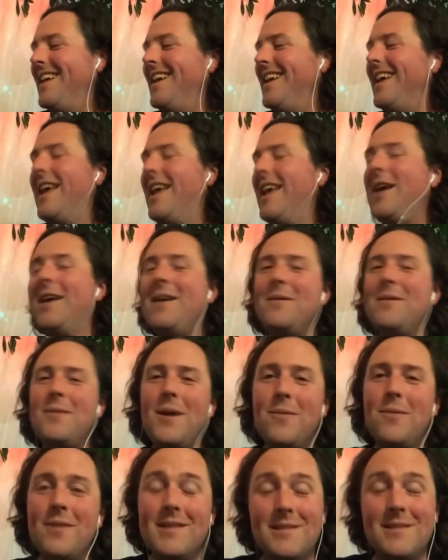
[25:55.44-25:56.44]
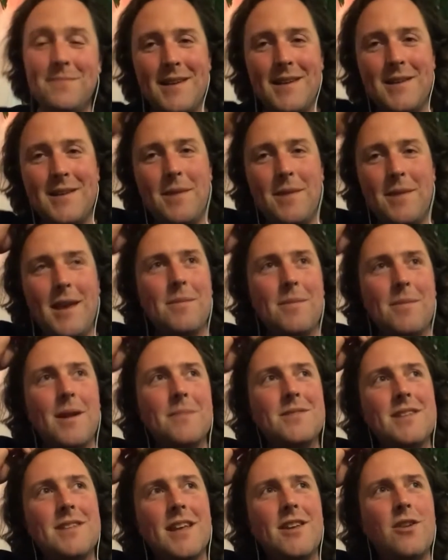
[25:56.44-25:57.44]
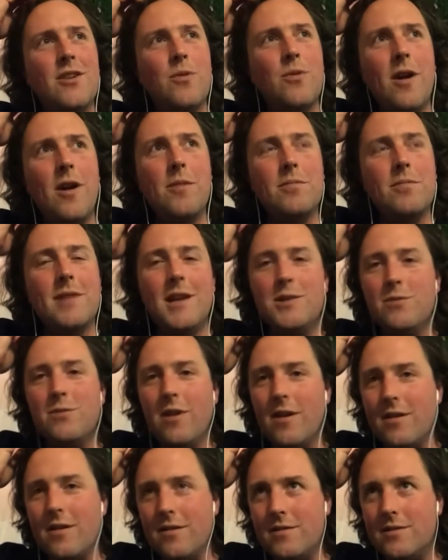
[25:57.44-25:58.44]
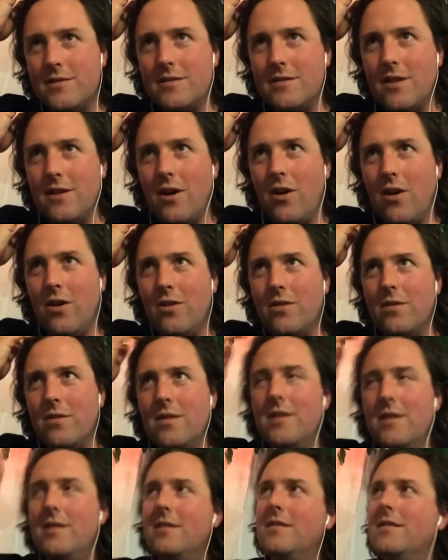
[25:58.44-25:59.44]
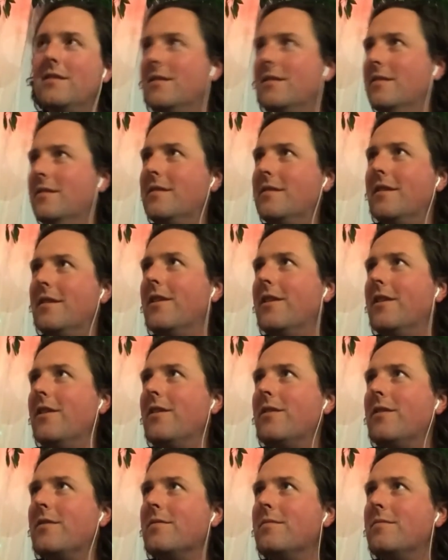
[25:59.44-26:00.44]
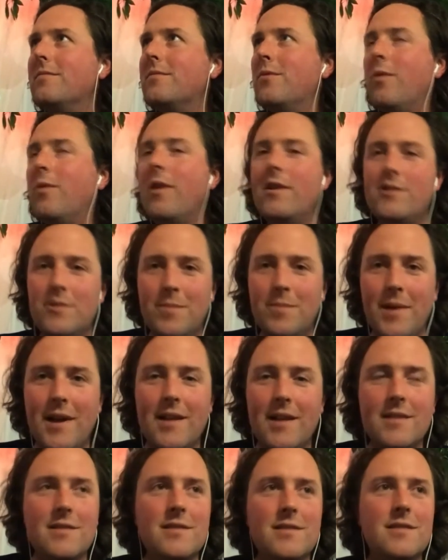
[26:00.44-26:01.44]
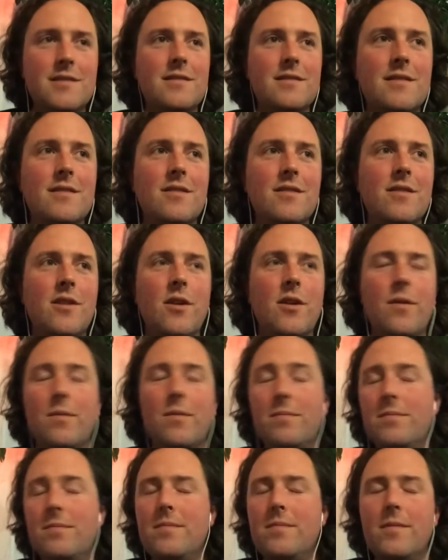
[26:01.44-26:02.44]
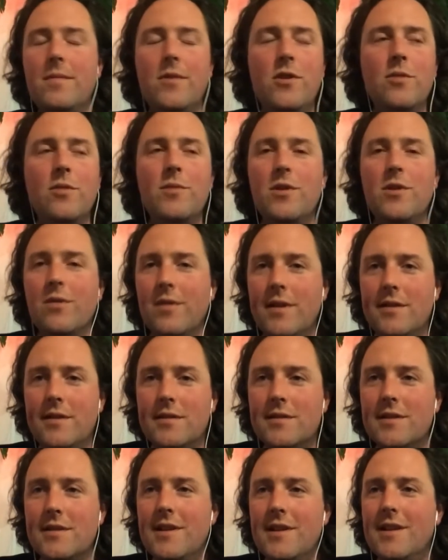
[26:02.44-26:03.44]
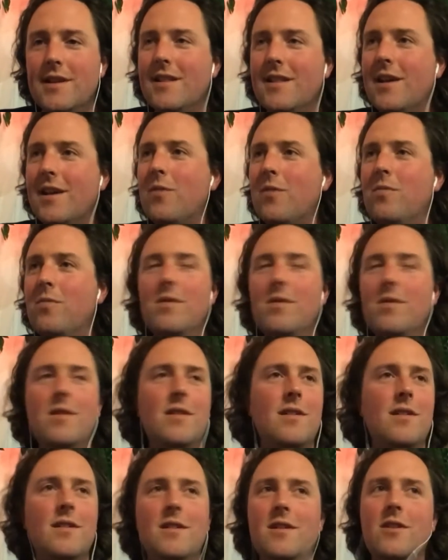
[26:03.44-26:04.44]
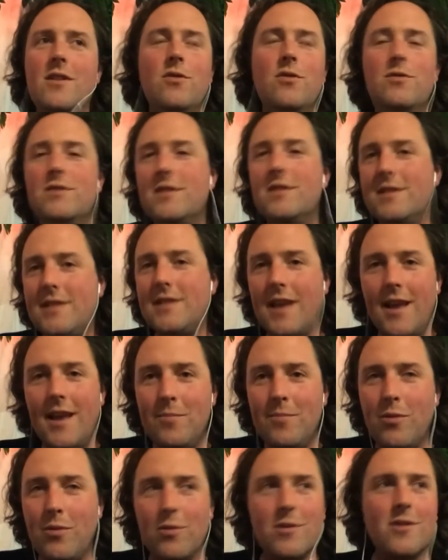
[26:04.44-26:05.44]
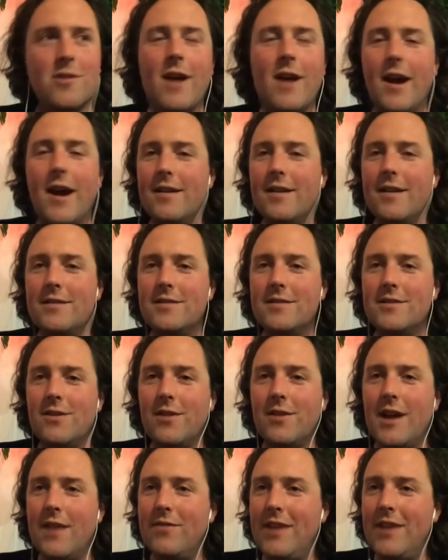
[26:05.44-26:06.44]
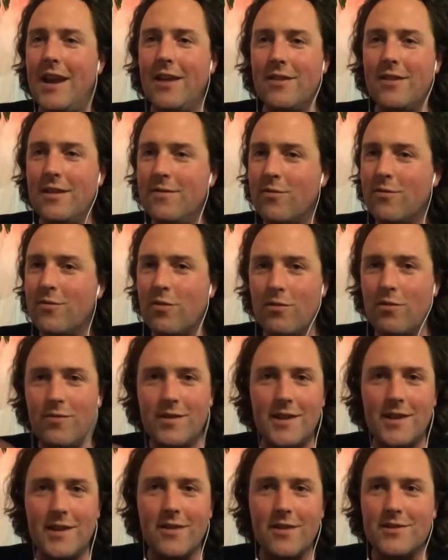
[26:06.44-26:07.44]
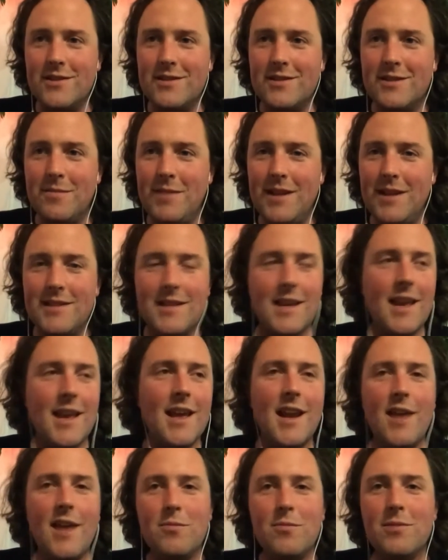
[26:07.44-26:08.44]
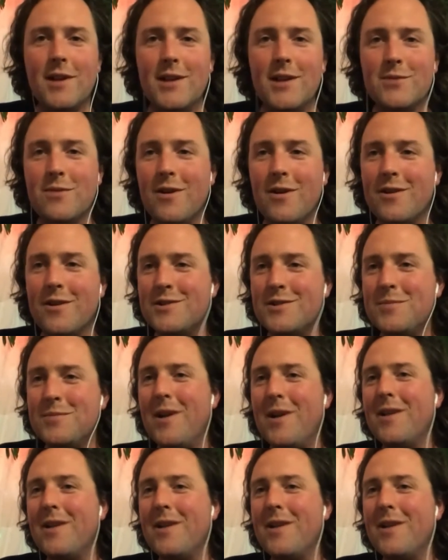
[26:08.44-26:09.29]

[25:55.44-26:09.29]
it wasn't meant to be. But I'm just like, you know, why are planeswalkers all, you know, quadrupeds or, you know, humanoids? Like, who's to say polar krakens don't have an alien form of intelligence that means they can't have a planeswalker spark?